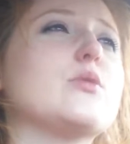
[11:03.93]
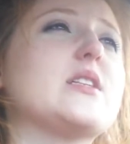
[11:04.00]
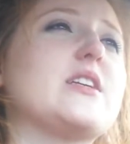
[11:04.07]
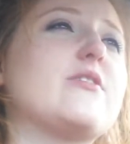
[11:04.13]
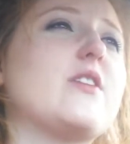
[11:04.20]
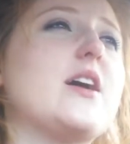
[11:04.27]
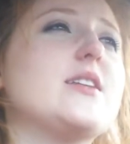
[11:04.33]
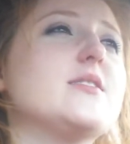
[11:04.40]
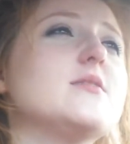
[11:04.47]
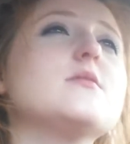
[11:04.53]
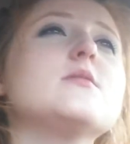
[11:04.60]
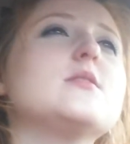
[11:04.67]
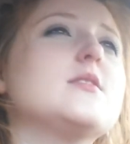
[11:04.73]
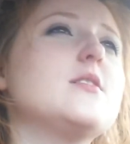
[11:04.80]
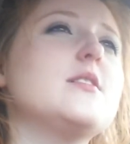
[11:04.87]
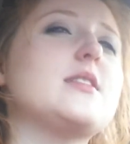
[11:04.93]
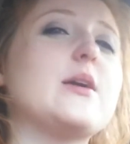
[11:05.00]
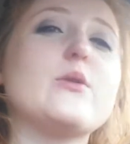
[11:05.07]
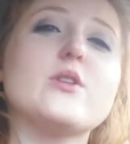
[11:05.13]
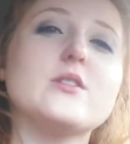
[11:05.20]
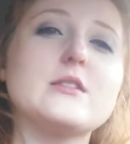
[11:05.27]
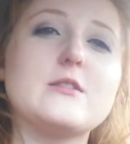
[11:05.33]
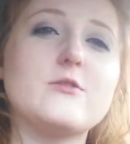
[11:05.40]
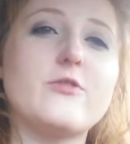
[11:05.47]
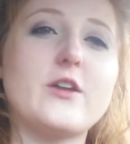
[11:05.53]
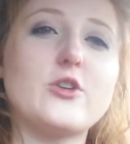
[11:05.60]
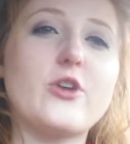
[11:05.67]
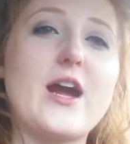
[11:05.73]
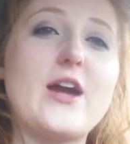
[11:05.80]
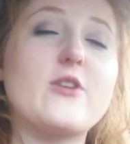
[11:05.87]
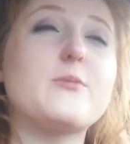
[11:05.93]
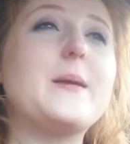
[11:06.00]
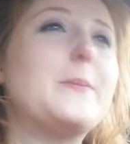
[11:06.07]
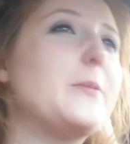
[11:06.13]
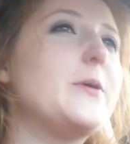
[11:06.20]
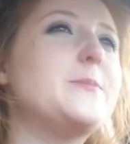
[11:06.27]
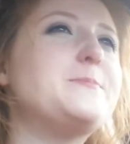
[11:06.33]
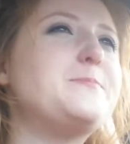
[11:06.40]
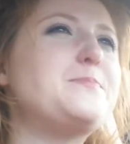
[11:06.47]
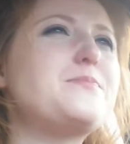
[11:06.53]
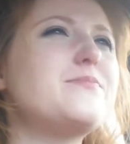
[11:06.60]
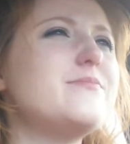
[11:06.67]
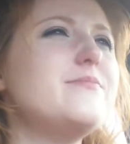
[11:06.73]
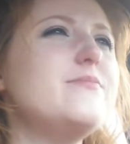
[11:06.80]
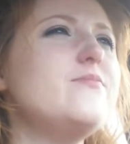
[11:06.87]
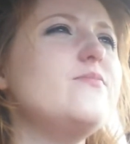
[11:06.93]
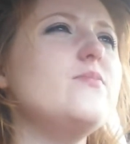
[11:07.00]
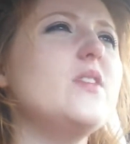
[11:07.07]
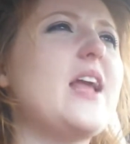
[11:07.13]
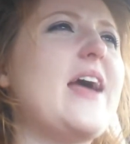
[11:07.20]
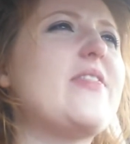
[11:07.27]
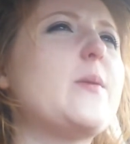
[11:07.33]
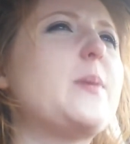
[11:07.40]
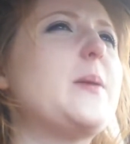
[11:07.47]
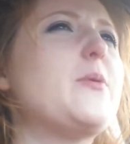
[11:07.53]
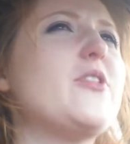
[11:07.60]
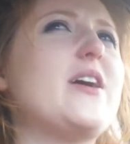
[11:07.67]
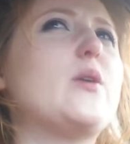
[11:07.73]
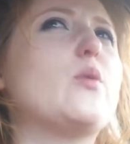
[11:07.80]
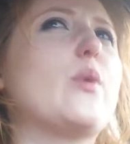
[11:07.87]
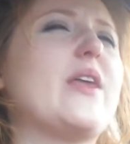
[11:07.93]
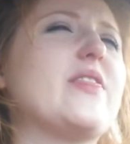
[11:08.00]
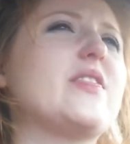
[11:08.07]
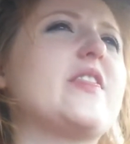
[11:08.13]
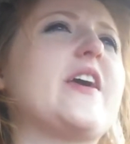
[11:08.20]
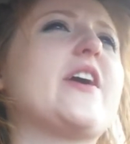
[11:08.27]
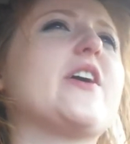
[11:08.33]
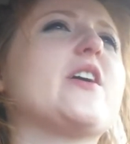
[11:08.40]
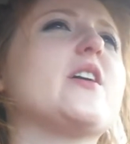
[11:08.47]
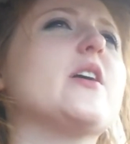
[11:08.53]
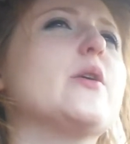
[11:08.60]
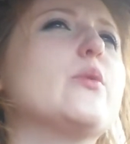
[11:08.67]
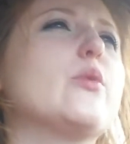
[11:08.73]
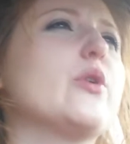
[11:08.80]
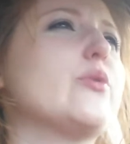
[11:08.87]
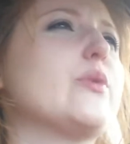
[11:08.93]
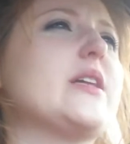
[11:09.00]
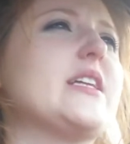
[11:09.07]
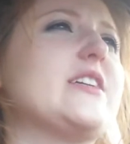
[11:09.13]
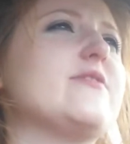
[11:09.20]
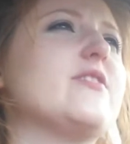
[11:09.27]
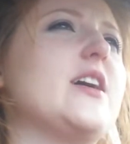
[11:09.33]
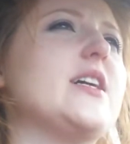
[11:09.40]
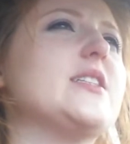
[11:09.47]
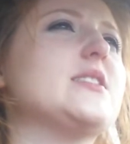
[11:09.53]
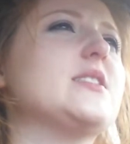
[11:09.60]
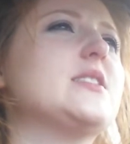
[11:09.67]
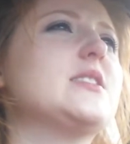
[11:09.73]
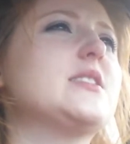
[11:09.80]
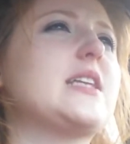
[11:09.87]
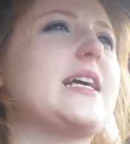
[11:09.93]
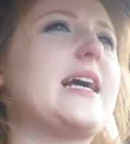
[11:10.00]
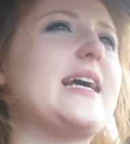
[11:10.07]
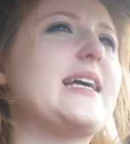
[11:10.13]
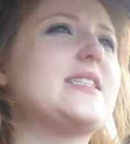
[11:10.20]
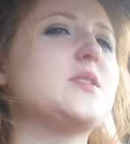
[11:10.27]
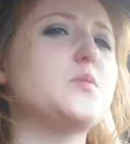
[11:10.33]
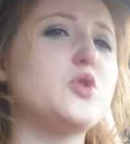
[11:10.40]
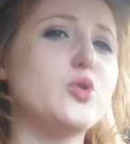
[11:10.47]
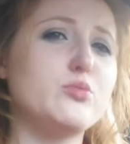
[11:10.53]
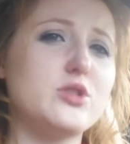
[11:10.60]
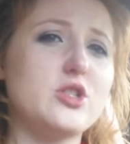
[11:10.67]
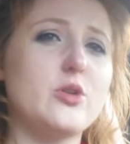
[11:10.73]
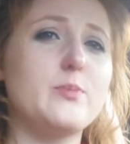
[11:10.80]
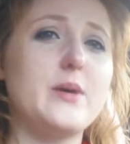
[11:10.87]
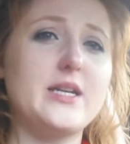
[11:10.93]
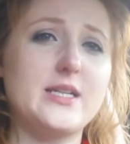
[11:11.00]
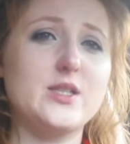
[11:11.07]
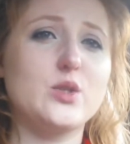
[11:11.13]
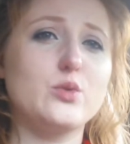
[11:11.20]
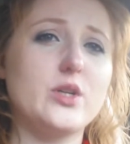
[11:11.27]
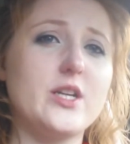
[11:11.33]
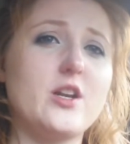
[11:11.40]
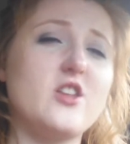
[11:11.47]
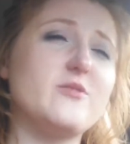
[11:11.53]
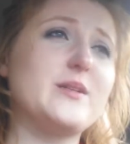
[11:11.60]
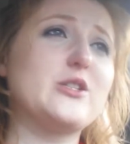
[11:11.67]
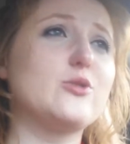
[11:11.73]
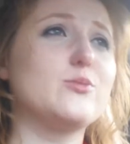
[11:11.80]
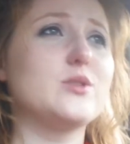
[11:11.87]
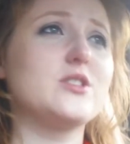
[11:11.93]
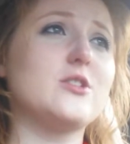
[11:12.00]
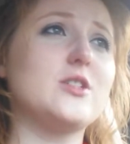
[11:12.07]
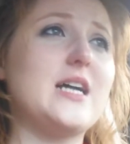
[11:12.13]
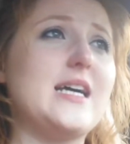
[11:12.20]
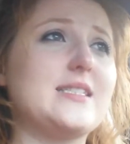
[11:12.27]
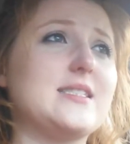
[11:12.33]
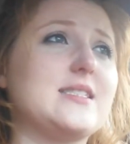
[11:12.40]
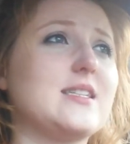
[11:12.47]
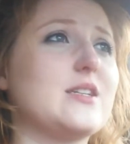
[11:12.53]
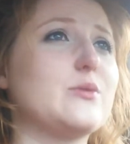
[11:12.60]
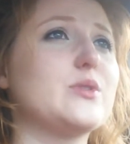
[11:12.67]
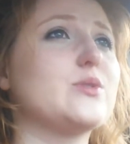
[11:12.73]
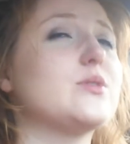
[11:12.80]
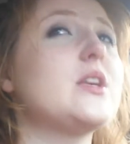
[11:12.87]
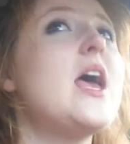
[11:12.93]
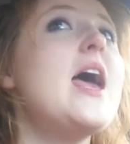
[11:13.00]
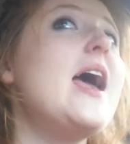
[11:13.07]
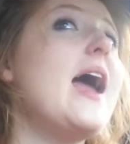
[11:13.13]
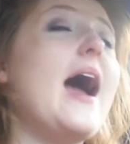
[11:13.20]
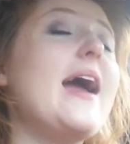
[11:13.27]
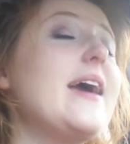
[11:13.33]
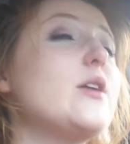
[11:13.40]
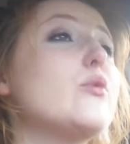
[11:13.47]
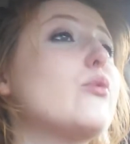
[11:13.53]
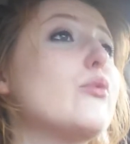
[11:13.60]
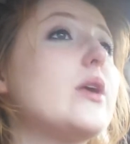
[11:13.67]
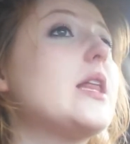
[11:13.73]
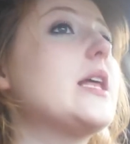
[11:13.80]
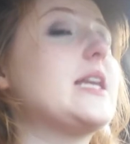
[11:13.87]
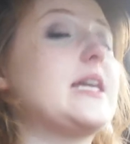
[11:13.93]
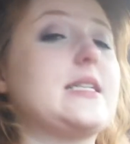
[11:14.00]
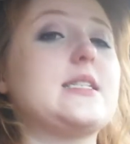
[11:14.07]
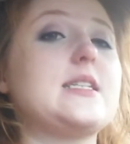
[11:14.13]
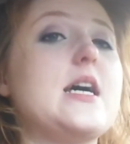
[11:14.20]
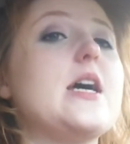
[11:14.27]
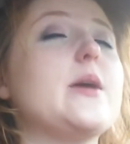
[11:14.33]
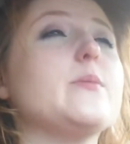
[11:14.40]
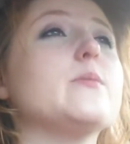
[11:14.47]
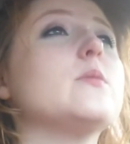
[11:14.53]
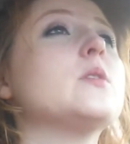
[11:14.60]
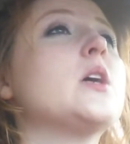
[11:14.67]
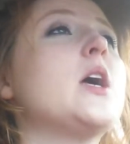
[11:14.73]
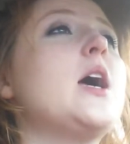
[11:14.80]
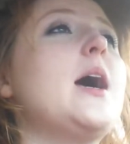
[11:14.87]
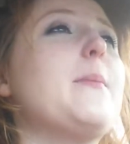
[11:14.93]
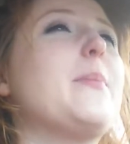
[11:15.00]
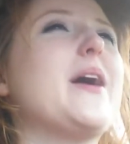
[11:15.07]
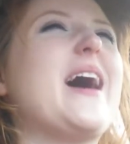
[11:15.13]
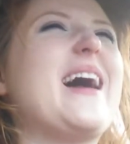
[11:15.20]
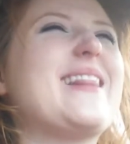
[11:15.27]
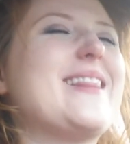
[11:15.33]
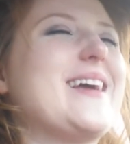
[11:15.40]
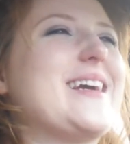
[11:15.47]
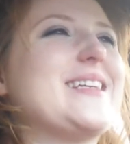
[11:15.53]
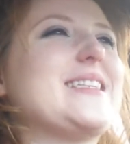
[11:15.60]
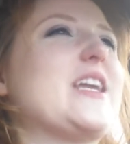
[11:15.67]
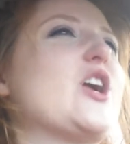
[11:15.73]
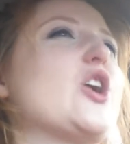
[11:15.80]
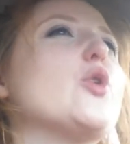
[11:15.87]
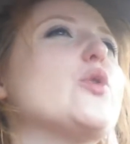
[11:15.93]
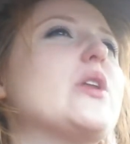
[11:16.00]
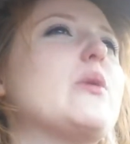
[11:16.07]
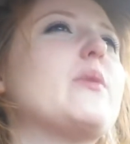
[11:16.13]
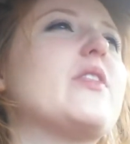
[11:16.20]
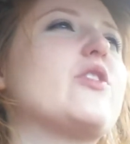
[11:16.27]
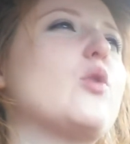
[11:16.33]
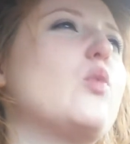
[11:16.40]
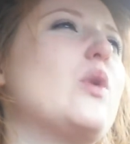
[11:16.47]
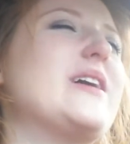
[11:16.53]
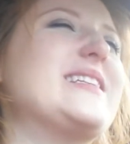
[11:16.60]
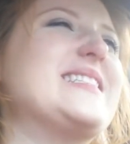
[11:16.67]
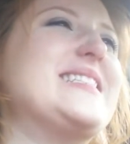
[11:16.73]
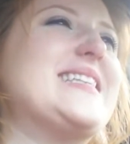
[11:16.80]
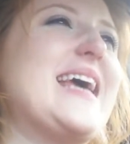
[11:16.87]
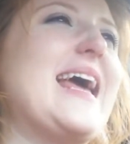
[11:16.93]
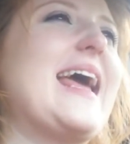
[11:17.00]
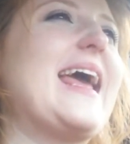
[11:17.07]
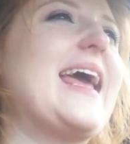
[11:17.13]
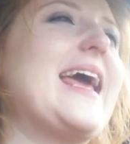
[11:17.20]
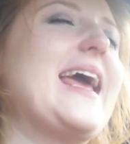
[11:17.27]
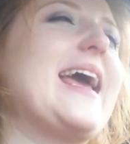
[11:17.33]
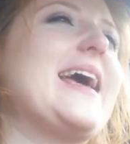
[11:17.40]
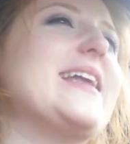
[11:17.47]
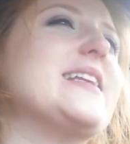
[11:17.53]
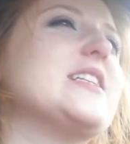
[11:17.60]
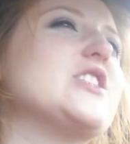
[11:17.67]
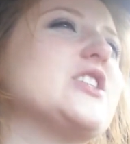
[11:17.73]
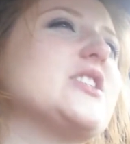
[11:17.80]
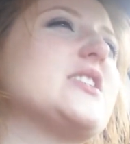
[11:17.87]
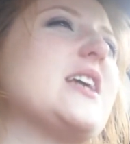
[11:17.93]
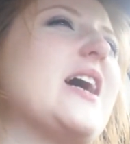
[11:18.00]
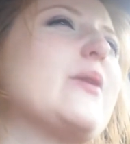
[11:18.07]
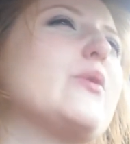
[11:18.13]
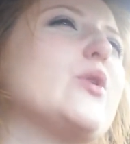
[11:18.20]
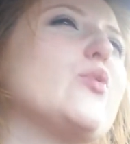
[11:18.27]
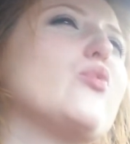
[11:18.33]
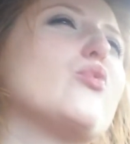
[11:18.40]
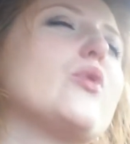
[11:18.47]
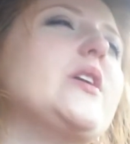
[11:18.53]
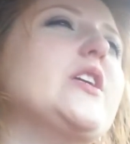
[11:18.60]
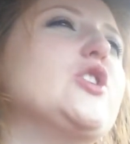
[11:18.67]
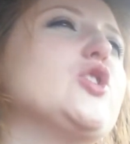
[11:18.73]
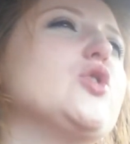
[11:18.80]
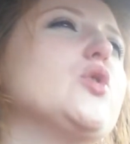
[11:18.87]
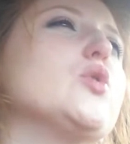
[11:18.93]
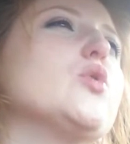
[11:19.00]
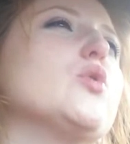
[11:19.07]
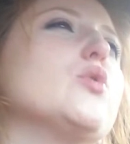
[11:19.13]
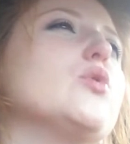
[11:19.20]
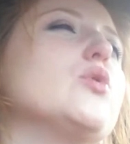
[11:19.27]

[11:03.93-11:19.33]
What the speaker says: really fun. It's a fun crowd of people, and the people that went there were really fun. Like, I had some Tombstone buddies who were in all of my Tombstone classes, and I had a really nice time. But like I said, I only went the one day, and just, I would redo